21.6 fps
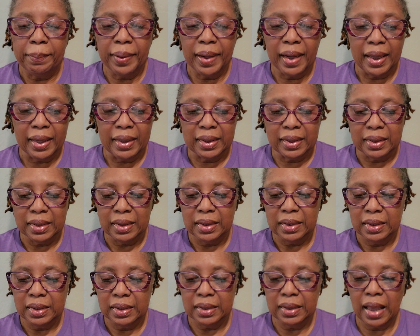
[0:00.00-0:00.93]
But
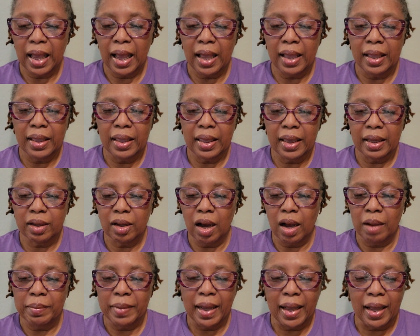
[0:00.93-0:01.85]
it
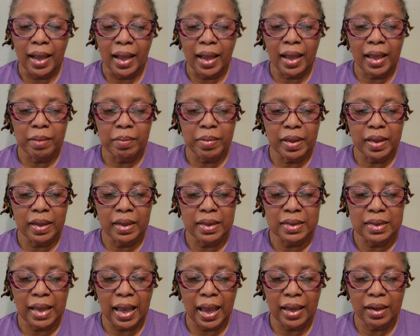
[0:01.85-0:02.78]
caught my eye
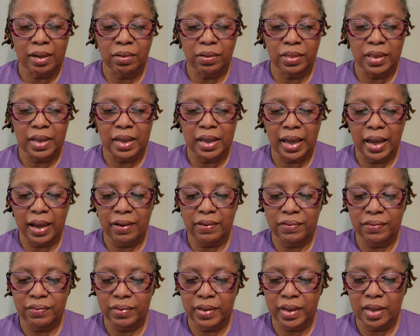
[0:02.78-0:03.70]
because I don't think
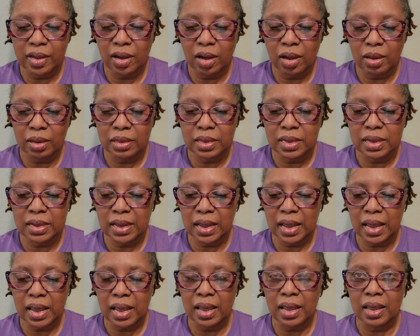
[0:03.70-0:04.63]
I recall
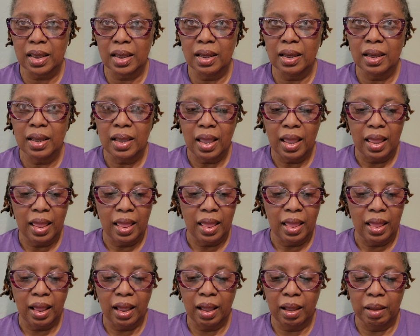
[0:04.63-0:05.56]
seeing
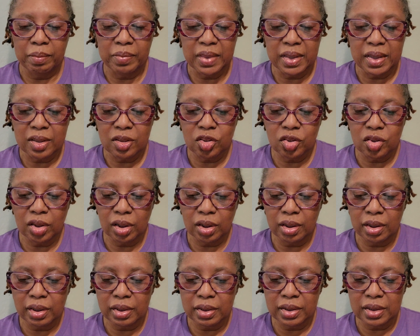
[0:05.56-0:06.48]
these
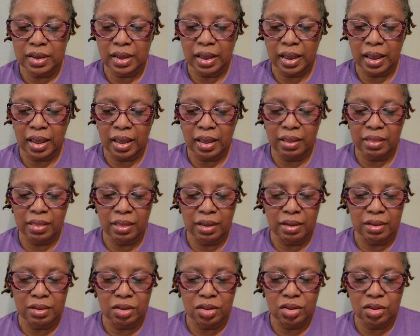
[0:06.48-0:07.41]
yarns in
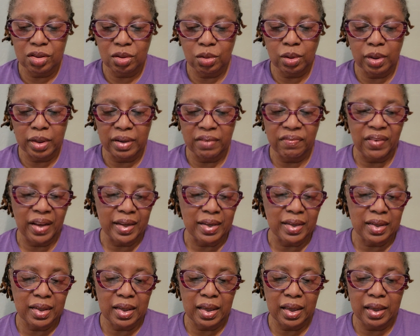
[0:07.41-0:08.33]
the store, and if I
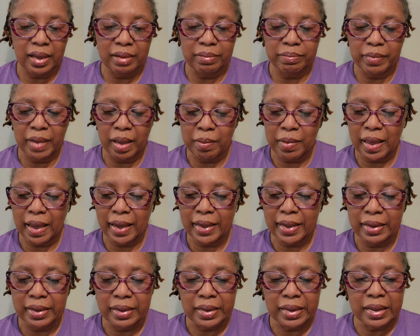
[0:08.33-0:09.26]
did, maybe I
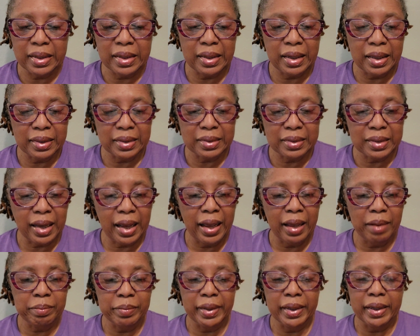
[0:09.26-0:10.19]
didn't need it at the
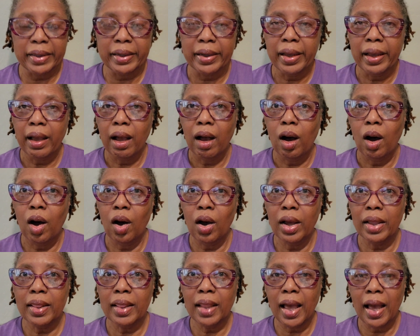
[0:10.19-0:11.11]
time, but
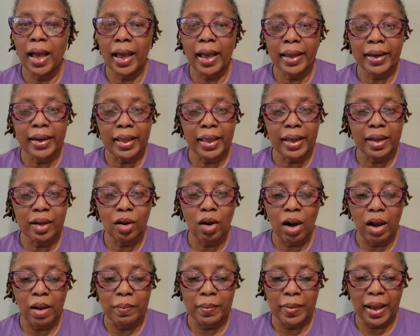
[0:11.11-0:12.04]
online it
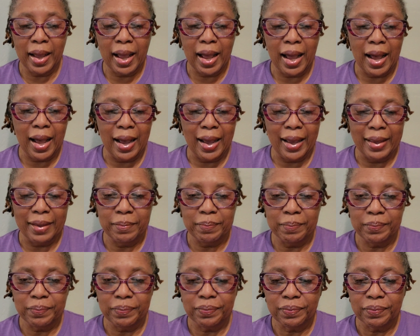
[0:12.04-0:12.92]
caught my eye,